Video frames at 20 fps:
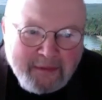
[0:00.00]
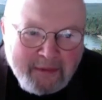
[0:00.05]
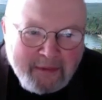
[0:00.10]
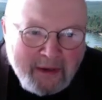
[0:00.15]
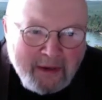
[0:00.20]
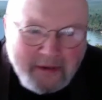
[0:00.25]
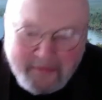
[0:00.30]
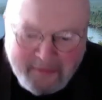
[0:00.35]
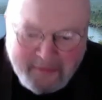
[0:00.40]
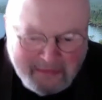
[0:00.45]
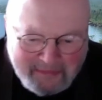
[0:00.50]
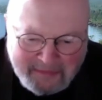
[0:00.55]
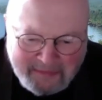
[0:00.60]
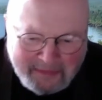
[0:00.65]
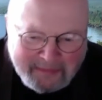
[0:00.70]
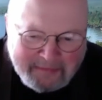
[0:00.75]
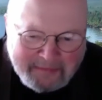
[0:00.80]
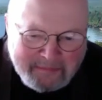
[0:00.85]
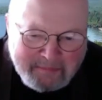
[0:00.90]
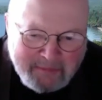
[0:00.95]
I don't
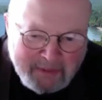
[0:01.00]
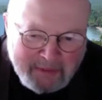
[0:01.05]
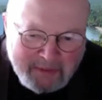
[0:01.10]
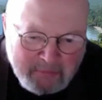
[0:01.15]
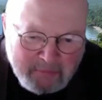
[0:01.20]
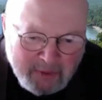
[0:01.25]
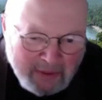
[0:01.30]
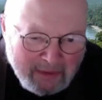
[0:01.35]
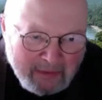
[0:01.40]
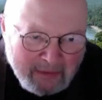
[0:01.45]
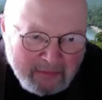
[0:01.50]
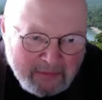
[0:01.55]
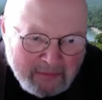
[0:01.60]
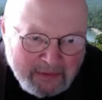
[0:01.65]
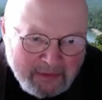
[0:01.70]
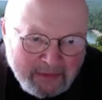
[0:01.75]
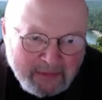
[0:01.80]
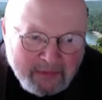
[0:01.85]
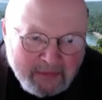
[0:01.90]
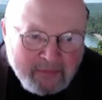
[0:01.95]
know, I blank out
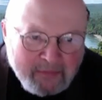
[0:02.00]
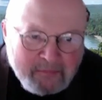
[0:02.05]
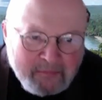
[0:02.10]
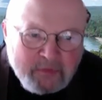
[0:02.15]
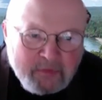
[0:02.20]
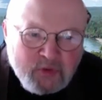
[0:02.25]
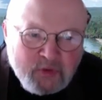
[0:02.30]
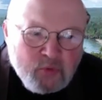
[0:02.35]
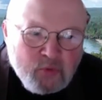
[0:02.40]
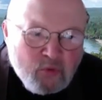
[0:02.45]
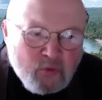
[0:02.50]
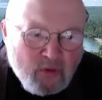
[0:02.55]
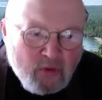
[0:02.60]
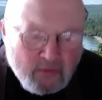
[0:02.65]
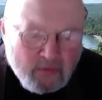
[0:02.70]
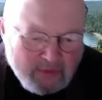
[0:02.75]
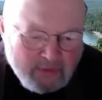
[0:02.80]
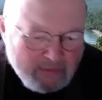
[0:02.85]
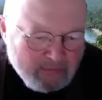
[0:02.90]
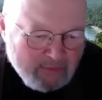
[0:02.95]
here now, but all
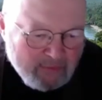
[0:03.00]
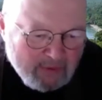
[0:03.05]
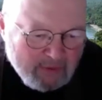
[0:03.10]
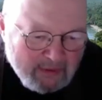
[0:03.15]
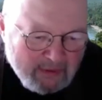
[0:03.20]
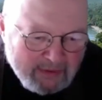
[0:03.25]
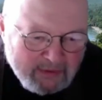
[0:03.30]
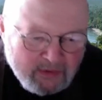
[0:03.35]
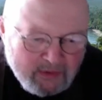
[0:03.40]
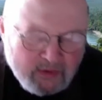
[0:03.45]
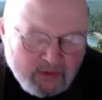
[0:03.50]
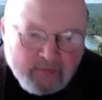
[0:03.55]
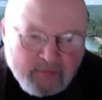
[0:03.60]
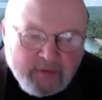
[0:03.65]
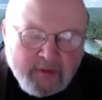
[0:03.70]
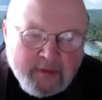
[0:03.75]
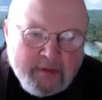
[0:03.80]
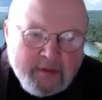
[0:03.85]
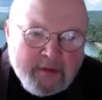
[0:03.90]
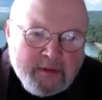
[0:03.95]
the different kinds of
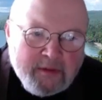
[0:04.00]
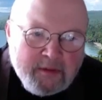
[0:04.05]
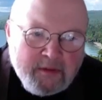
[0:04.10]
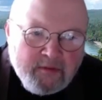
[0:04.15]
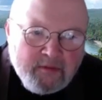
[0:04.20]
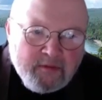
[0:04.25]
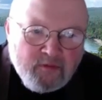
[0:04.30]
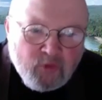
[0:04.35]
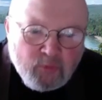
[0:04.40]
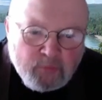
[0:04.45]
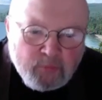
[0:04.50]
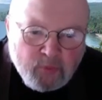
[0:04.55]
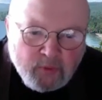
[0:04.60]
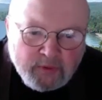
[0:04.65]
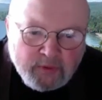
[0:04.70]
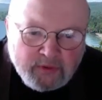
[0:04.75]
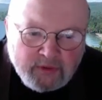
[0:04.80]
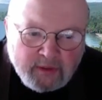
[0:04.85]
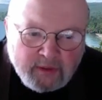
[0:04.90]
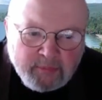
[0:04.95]

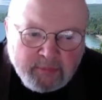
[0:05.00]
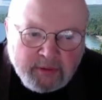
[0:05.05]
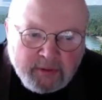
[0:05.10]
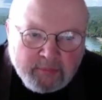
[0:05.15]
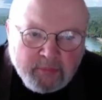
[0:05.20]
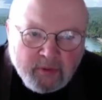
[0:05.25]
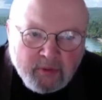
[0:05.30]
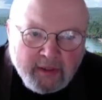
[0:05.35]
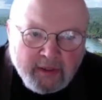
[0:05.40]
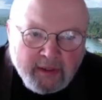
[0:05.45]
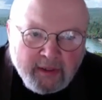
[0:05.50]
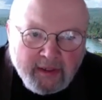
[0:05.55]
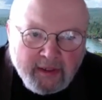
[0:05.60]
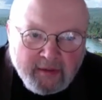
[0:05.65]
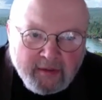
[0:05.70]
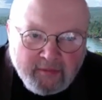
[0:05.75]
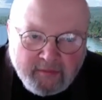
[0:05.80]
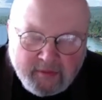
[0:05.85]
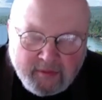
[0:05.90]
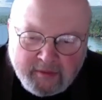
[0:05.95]
viewpoints that people
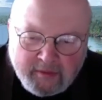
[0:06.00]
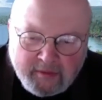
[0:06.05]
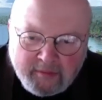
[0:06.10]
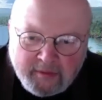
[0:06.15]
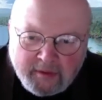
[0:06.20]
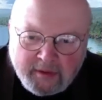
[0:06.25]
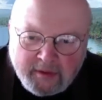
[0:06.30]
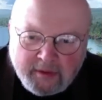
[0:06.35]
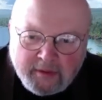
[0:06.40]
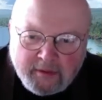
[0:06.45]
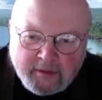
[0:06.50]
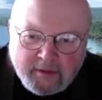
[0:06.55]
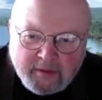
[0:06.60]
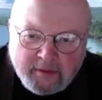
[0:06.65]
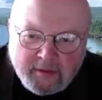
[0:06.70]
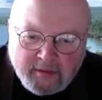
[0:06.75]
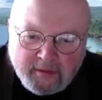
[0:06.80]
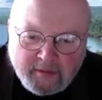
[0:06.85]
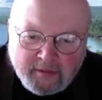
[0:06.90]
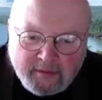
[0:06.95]
have, and
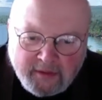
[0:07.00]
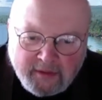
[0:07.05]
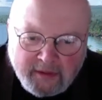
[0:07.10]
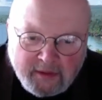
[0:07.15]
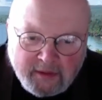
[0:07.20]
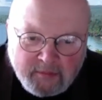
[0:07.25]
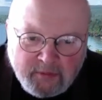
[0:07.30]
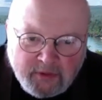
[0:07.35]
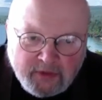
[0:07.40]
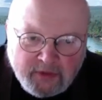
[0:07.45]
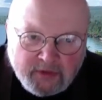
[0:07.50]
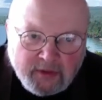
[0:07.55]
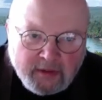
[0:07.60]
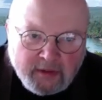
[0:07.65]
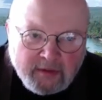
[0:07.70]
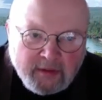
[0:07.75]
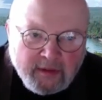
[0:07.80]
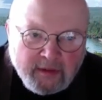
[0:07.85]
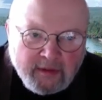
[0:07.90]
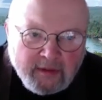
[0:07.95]
the enemies
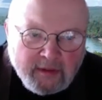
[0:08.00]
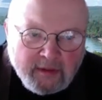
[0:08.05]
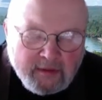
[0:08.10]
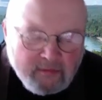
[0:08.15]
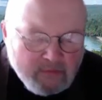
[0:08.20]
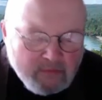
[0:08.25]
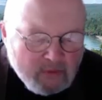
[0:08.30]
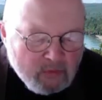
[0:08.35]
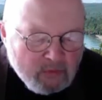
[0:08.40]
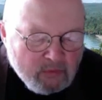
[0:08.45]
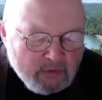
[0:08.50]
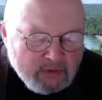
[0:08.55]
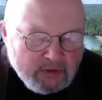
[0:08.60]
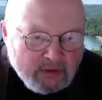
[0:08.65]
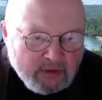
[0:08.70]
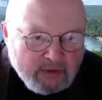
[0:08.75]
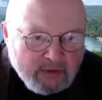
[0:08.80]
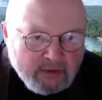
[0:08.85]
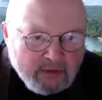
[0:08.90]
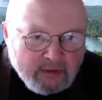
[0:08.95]
that they have, and the ones
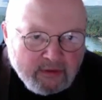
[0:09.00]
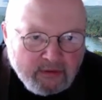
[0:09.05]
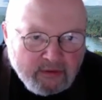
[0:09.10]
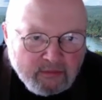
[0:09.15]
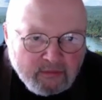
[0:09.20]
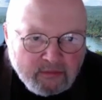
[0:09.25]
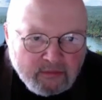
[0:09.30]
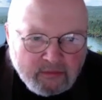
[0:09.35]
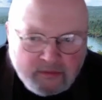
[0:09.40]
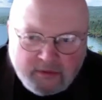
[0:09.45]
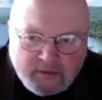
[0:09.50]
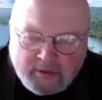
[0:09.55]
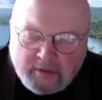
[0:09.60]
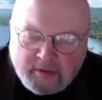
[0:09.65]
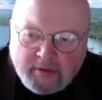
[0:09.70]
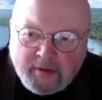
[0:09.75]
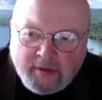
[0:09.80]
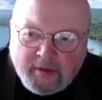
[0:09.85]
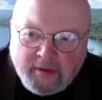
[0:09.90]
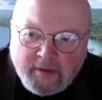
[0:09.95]
that they accuse,
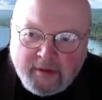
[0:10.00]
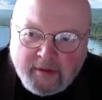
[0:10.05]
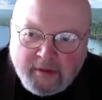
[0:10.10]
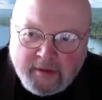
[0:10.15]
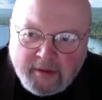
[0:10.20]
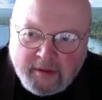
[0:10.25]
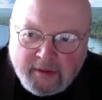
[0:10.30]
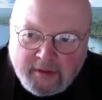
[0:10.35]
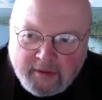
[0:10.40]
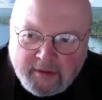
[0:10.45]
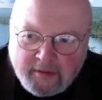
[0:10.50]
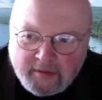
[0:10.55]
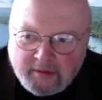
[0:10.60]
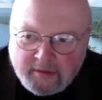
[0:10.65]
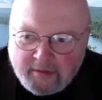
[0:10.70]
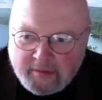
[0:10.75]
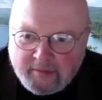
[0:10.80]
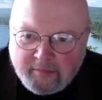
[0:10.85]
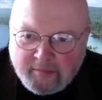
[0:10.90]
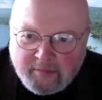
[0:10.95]
and
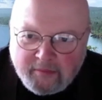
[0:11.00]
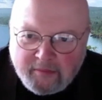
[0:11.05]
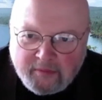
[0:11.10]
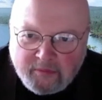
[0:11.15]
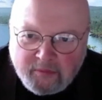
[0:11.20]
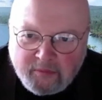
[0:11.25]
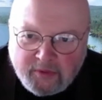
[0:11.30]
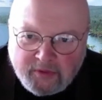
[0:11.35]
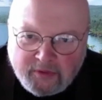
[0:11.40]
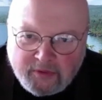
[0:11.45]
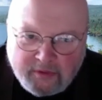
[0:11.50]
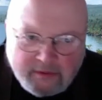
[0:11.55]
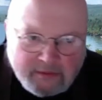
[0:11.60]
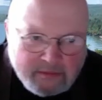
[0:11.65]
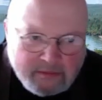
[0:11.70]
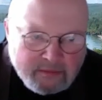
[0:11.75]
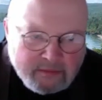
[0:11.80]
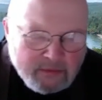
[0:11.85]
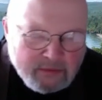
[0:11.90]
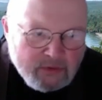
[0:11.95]
the ones
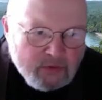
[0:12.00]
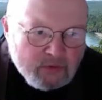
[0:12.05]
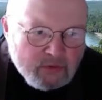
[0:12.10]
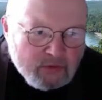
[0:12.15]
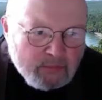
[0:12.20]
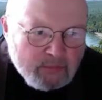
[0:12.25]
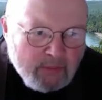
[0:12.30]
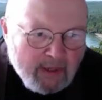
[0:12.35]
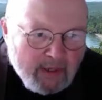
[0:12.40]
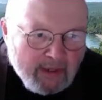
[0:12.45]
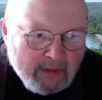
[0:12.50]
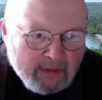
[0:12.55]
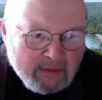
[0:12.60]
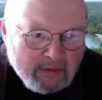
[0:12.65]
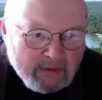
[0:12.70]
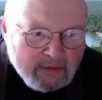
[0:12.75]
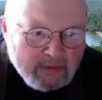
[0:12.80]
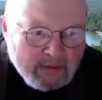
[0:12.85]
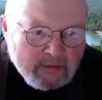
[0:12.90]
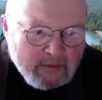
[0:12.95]
who accuse
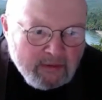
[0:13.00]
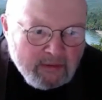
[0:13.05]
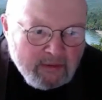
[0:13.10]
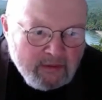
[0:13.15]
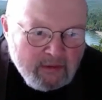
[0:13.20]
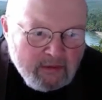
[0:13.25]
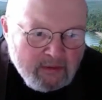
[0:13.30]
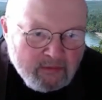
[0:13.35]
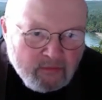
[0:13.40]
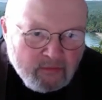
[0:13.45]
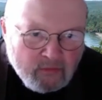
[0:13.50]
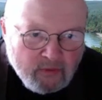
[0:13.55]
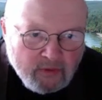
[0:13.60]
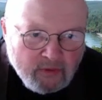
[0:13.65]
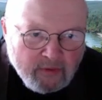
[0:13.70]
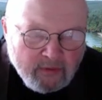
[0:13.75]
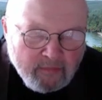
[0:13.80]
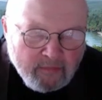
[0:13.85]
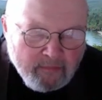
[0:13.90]
back and forth.